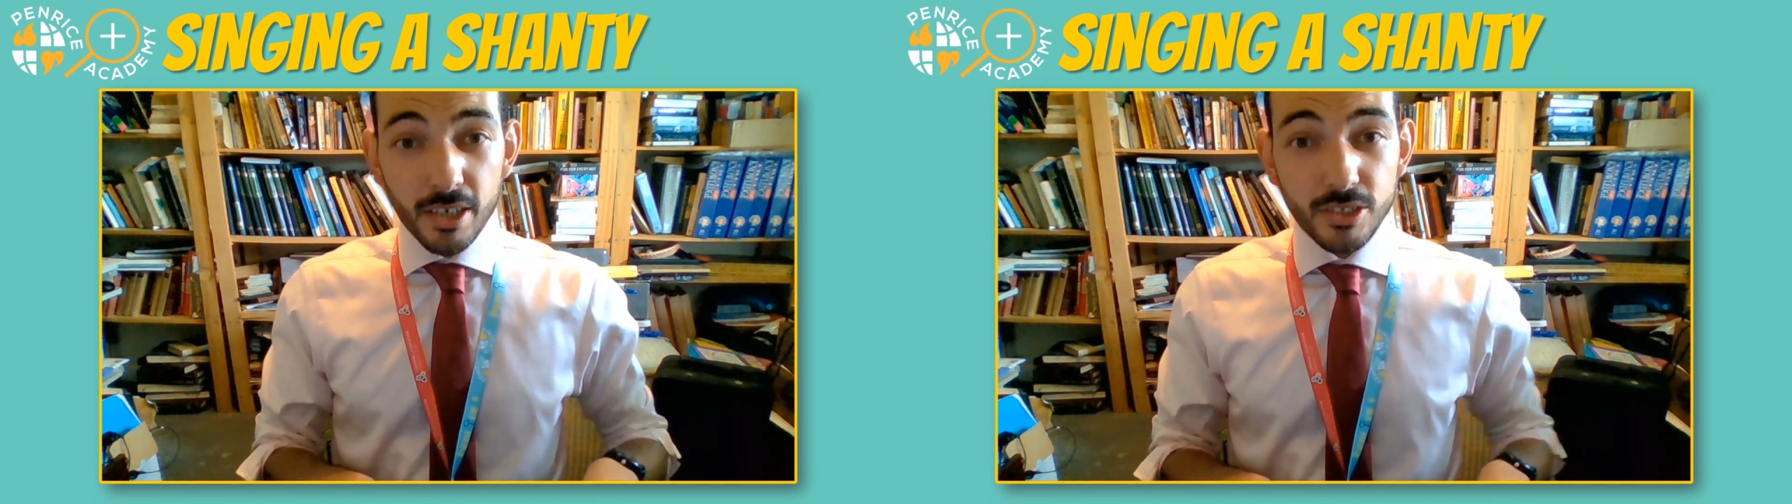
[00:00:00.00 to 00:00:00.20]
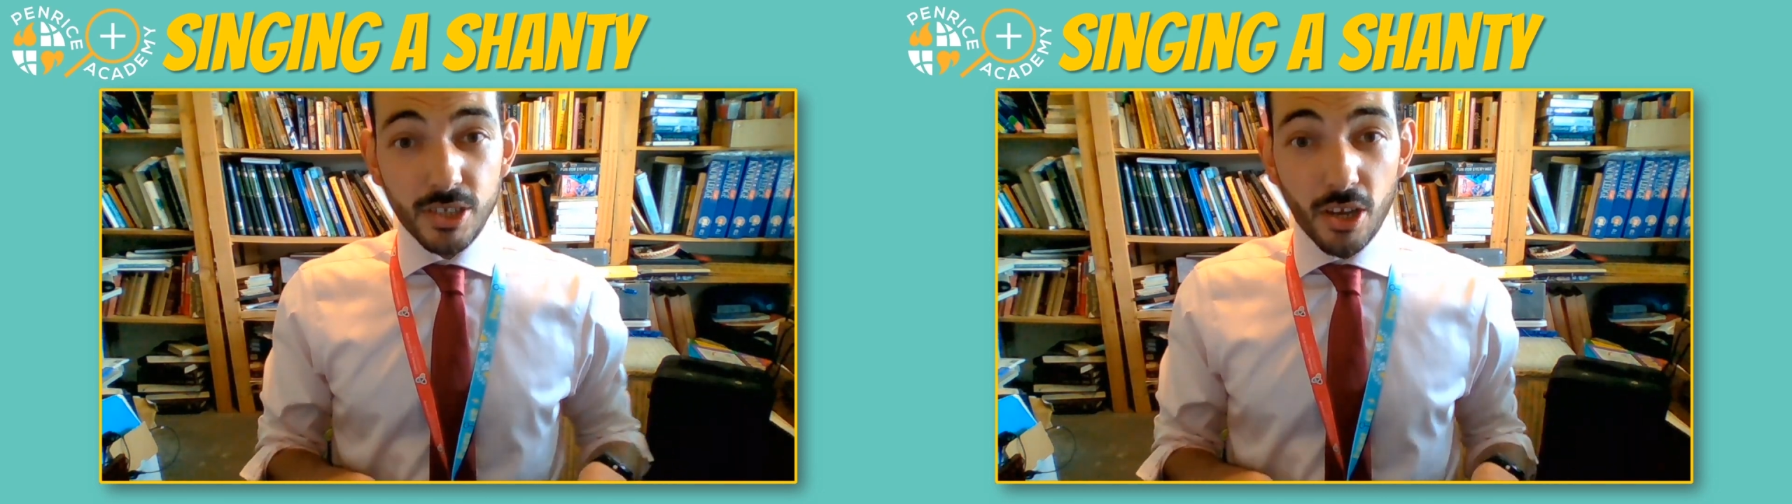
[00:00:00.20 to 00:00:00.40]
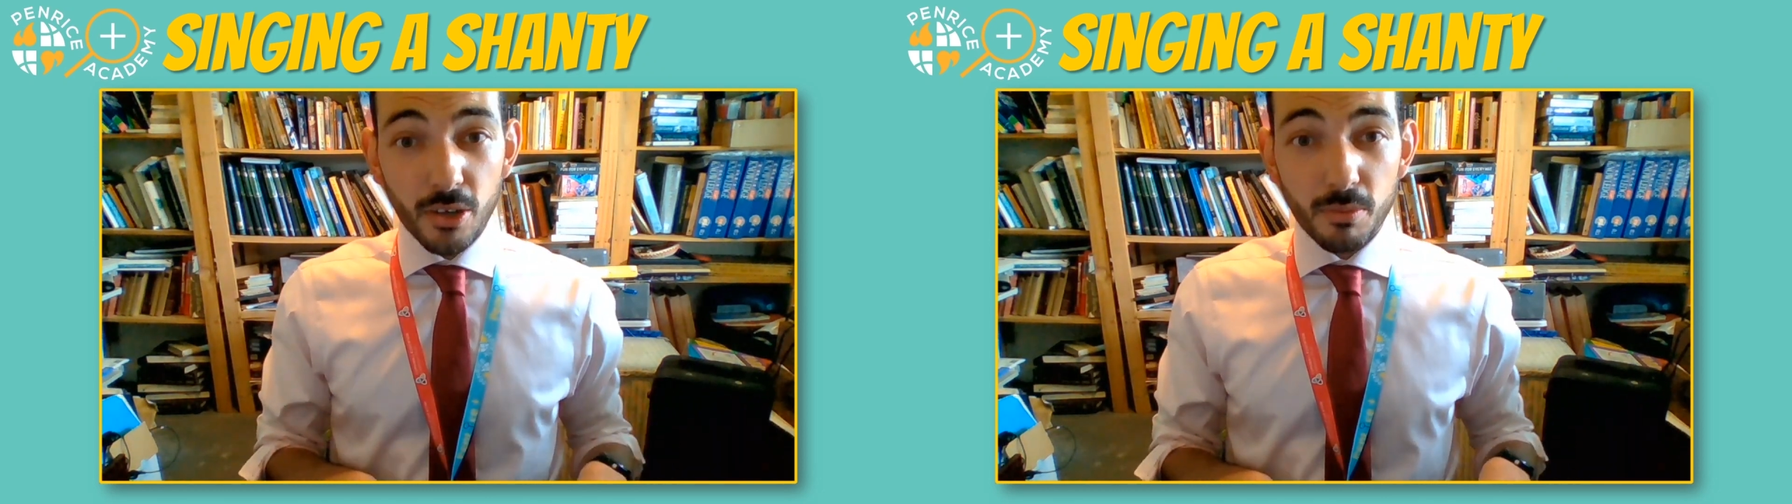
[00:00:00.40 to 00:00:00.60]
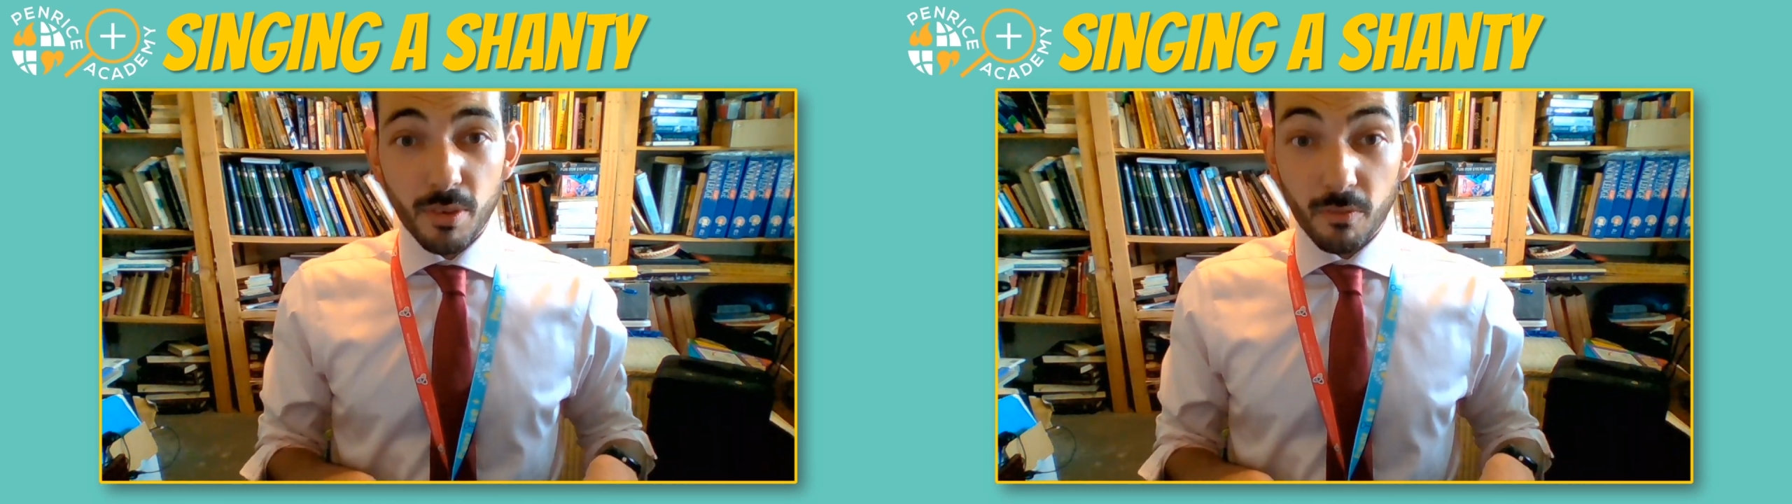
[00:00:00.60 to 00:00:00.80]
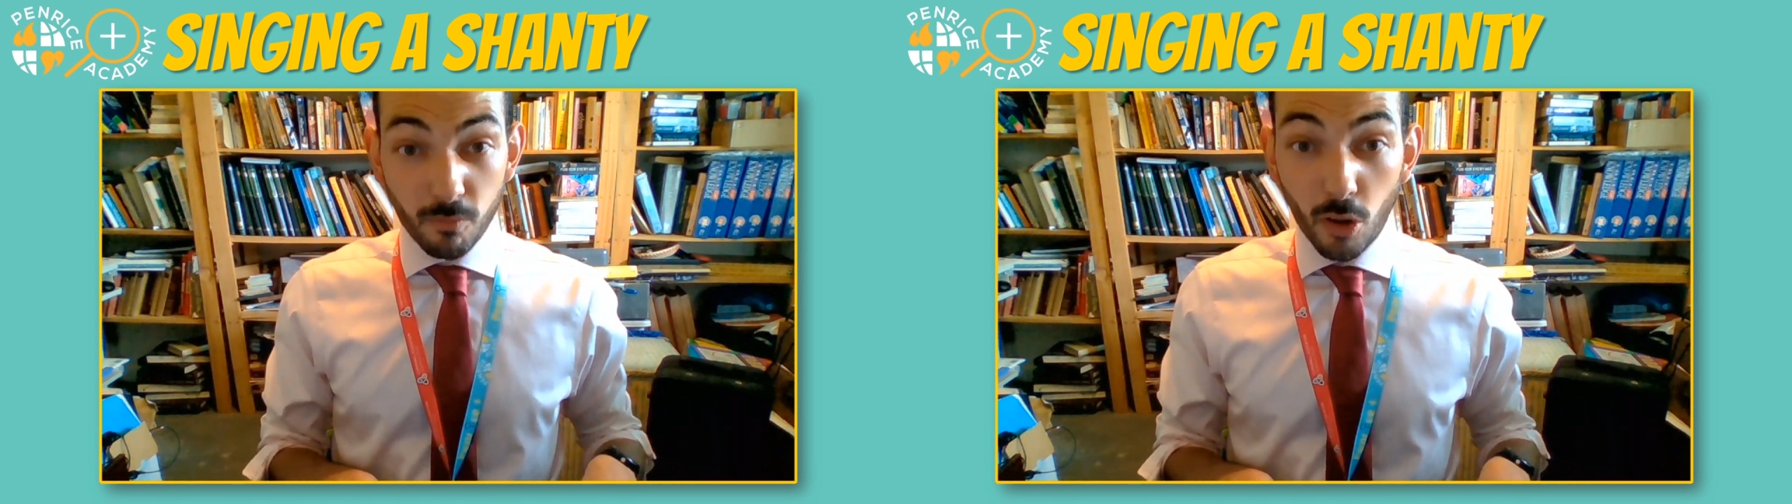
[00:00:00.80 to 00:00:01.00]
so
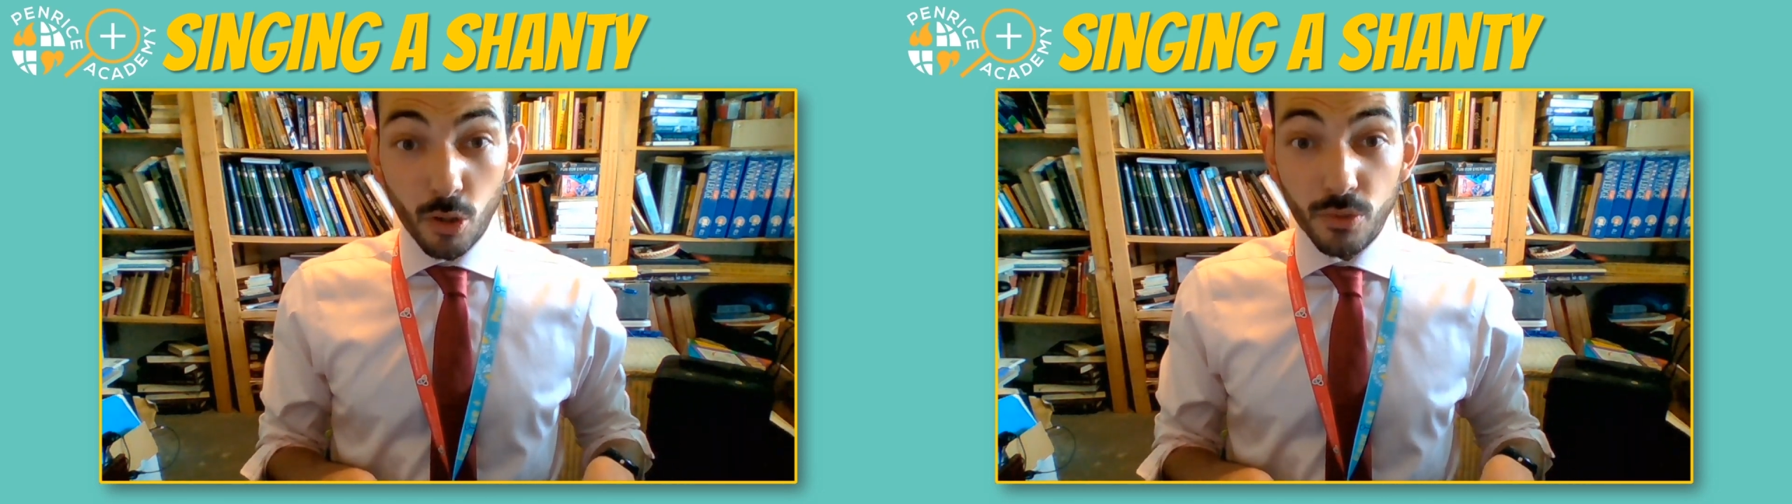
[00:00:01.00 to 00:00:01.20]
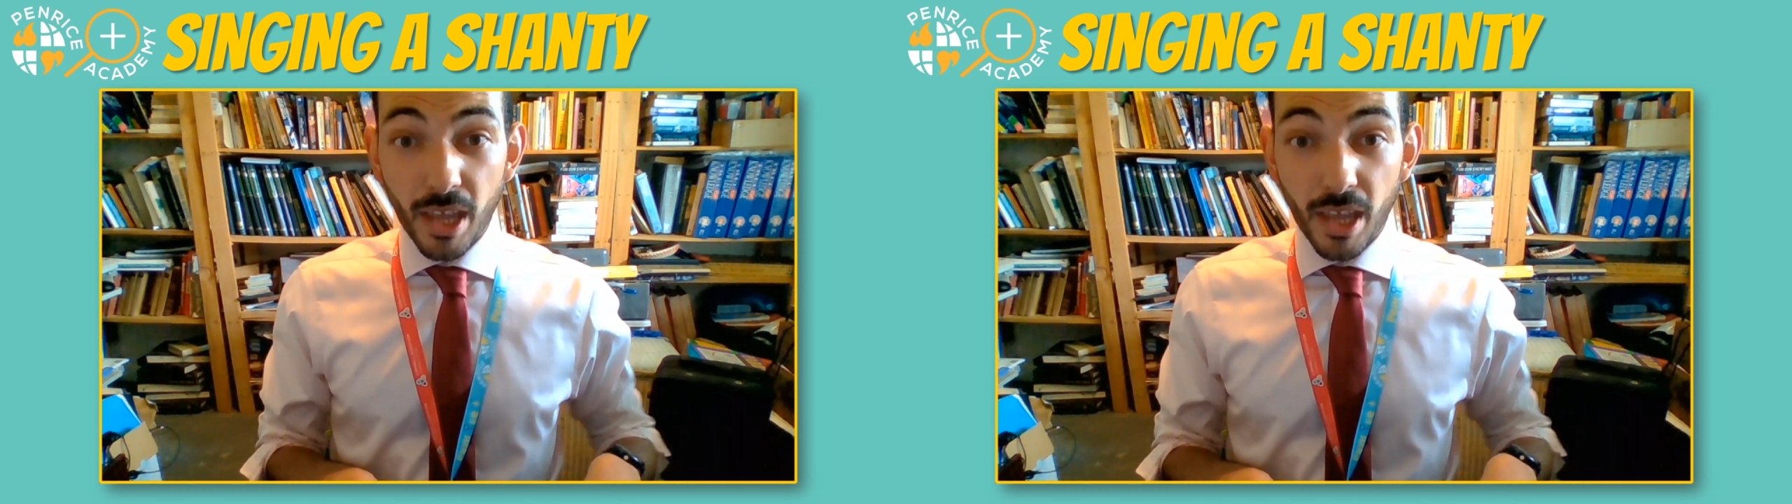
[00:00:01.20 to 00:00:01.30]
follow